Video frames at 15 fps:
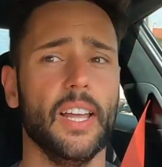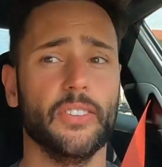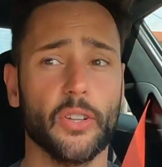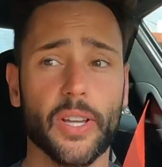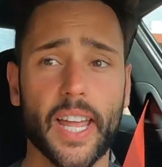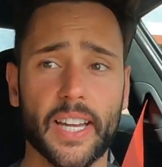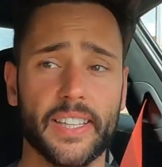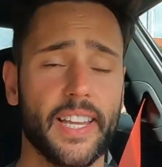
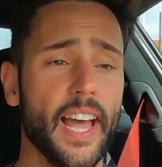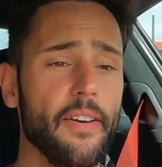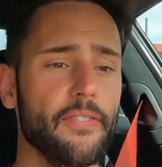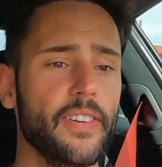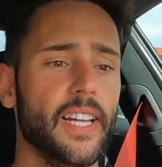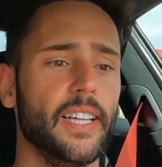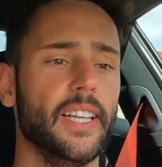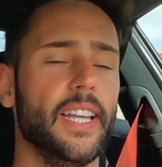So yeah,
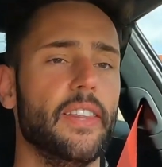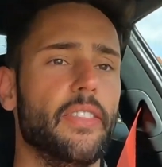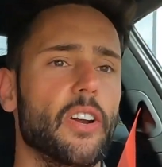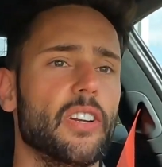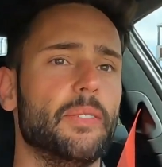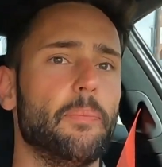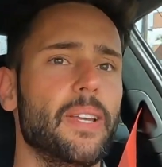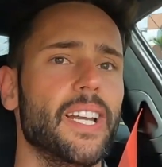definitely
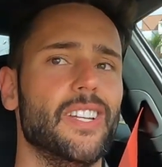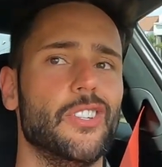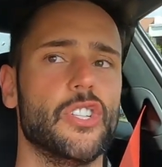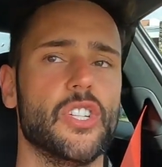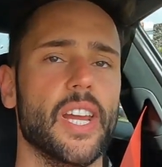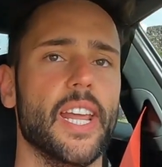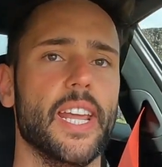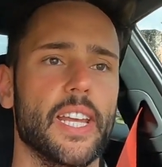there's been a
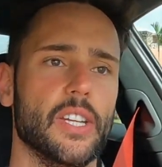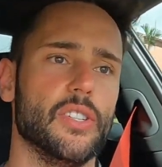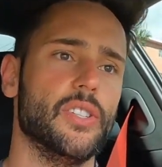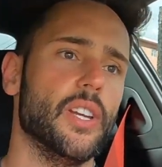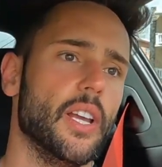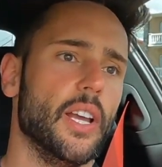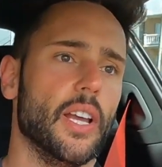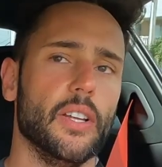change